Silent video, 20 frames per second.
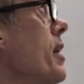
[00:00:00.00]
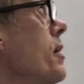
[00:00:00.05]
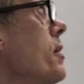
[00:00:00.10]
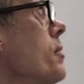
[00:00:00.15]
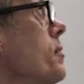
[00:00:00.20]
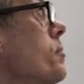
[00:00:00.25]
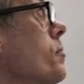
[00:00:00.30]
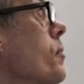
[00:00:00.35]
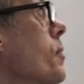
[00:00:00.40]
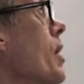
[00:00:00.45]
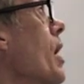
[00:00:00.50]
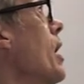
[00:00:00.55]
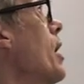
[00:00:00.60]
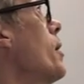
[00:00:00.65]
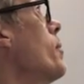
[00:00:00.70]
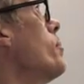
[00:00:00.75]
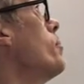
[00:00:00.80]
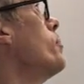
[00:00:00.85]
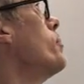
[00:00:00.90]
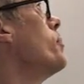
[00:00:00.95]
then
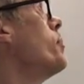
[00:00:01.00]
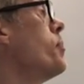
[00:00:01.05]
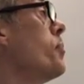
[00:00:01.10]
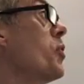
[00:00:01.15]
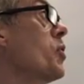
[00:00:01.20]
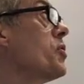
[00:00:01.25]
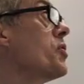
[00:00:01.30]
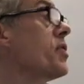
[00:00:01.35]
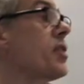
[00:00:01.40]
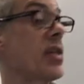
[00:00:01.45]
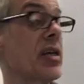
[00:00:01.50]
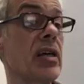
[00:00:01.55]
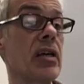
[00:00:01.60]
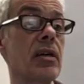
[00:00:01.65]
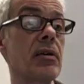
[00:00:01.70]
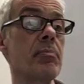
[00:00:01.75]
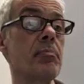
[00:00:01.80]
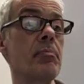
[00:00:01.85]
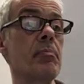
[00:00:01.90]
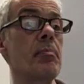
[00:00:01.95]
um, puts
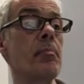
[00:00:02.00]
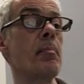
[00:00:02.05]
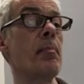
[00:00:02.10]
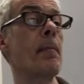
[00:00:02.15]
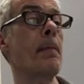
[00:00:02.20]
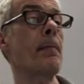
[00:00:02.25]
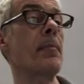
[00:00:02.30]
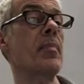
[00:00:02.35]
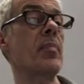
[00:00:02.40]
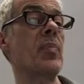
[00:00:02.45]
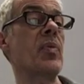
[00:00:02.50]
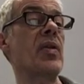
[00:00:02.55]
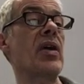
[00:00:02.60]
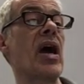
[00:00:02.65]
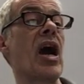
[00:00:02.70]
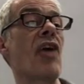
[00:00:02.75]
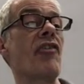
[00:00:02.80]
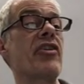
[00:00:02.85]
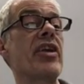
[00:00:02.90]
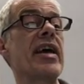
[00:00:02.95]
the,
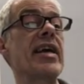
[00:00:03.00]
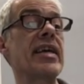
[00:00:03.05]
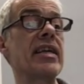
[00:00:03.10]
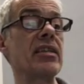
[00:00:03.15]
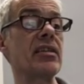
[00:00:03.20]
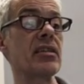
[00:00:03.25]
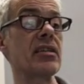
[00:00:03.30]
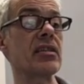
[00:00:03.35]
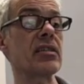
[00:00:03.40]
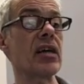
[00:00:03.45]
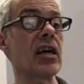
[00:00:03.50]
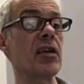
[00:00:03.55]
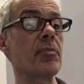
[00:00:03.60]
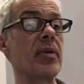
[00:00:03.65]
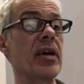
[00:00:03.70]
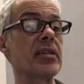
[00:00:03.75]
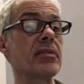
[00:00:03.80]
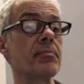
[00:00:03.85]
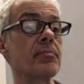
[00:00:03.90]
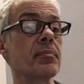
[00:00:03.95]
the RNA into the
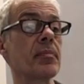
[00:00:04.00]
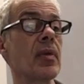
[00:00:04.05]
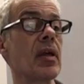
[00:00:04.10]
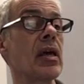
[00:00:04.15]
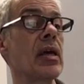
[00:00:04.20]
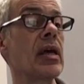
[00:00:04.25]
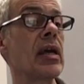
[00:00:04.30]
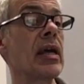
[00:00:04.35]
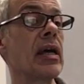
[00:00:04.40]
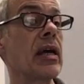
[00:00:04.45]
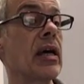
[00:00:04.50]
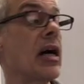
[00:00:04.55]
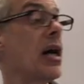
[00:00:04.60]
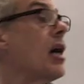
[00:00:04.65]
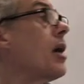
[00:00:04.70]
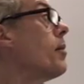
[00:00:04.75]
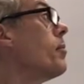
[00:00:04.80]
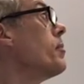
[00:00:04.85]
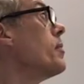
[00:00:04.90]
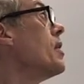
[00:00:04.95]
cytoplasm.
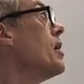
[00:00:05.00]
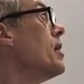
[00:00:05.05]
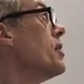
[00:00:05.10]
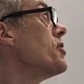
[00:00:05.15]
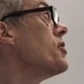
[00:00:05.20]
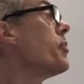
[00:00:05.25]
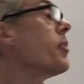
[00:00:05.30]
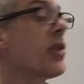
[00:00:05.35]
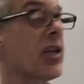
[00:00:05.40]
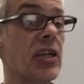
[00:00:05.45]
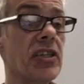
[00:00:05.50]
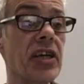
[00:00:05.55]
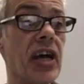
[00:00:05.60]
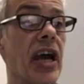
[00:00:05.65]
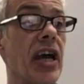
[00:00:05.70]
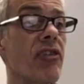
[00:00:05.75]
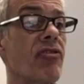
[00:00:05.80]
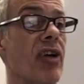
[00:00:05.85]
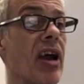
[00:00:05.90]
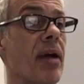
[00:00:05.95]
Um, so we've got a
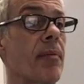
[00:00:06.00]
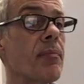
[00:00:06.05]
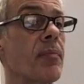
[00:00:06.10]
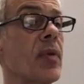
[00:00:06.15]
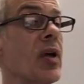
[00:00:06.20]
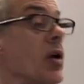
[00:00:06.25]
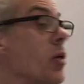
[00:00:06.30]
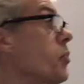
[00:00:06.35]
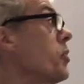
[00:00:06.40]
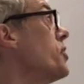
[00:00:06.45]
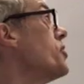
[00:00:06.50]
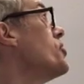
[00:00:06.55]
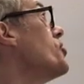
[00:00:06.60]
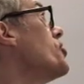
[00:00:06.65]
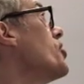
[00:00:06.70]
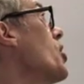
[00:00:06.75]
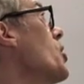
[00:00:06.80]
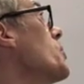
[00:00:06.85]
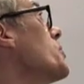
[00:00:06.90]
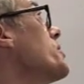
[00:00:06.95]
diagram which
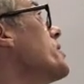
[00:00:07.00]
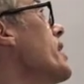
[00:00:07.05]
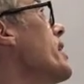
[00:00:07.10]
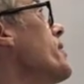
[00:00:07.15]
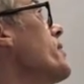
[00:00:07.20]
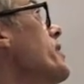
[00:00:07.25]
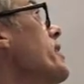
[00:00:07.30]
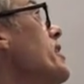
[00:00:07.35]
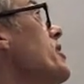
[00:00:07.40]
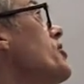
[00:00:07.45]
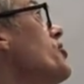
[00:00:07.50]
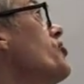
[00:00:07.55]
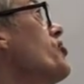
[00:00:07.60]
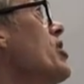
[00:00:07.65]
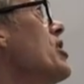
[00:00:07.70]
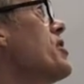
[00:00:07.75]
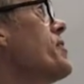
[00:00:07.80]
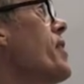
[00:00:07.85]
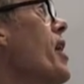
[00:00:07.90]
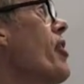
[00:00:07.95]
shows that these
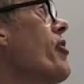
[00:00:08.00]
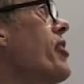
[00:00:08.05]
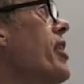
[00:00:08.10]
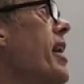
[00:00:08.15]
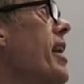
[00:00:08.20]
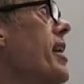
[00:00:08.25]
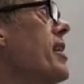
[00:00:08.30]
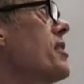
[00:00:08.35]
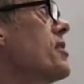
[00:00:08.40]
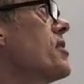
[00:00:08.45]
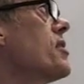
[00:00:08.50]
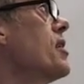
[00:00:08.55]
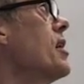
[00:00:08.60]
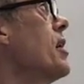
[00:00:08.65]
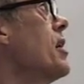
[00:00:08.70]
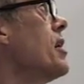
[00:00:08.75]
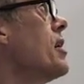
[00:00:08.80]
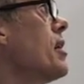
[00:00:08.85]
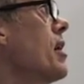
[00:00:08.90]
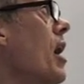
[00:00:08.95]
transfer RNAs
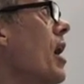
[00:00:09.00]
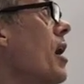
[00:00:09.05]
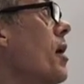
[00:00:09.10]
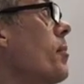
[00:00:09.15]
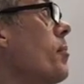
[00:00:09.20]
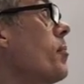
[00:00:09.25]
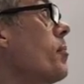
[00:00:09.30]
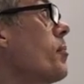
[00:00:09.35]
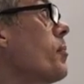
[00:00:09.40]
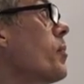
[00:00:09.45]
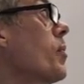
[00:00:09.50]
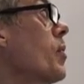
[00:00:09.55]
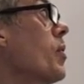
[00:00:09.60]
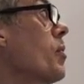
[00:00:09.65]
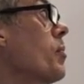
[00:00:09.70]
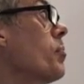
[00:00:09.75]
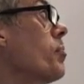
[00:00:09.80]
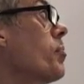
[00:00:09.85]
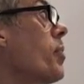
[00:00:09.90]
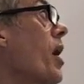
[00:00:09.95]
um,
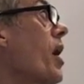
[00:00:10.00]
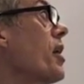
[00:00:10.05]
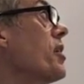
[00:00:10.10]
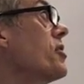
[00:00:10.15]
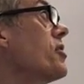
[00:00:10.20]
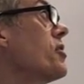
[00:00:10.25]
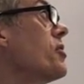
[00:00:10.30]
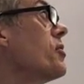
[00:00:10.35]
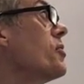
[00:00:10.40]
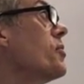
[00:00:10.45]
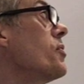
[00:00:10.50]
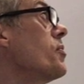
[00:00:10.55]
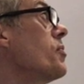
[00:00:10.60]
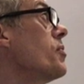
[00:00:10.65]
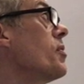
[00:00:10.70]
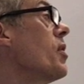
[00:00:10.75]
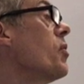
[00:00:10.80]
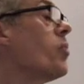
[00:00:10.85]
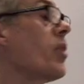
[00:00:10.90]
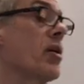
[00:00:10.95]
bind
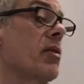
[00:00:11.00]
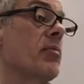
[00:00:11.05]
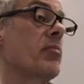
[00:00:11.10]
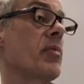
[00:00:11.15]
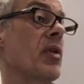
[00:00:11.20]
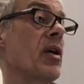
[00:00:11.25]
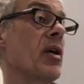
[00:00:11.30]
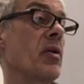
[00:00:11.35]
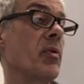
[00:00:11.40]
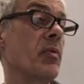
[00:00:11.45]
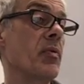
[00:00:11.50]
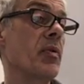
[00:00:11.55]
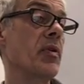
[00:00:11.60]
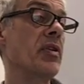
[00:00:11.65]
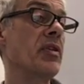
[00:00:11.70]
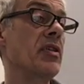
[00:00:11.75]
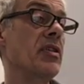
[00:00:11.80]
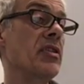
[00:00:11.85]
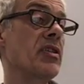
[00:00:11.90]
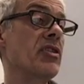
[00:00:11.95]
to, well,
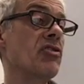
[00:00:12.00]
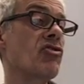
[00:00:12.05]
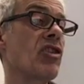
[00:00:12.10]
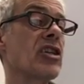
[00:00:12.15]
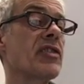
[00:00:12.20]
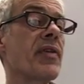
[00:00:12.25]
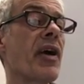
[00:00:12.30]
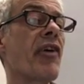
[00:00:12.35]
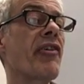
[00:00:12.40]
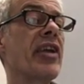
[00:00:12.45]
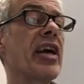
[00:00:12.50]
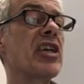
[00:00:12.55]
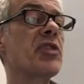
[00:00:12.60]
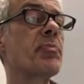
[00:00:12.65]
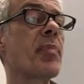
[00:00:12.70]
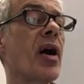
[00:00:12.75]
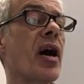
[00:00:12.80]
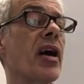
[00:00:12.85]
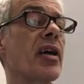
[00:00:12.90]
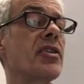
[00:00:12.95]
transfer
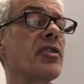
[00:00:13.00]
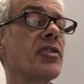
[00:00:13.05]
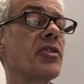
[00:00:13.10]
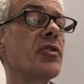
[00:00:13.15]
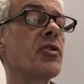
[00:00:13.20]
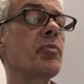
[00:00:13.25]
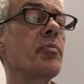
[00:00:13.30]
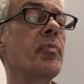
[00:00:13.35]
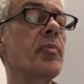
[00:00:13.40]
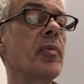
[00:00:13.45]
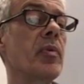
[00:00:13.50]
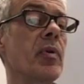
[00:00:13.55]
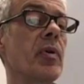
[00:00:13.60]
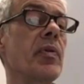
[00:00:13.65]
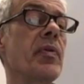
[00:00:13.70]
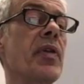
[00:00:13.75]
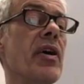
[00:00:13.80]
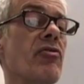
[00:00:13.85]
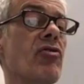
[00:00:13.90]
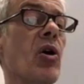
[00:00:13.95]
RNAs bind to
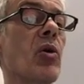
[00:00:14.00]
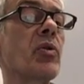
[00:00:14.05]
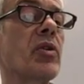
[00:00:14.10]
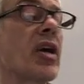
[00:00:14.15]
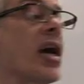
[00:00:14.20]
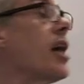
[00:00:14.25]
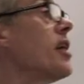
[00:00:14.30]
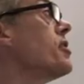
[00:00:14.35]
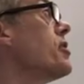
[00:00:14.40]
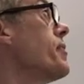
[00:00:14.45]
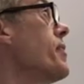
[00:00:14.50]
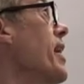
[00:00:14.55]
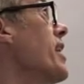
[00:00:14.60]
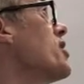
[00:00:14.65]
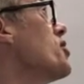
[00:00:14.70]
their own kinds of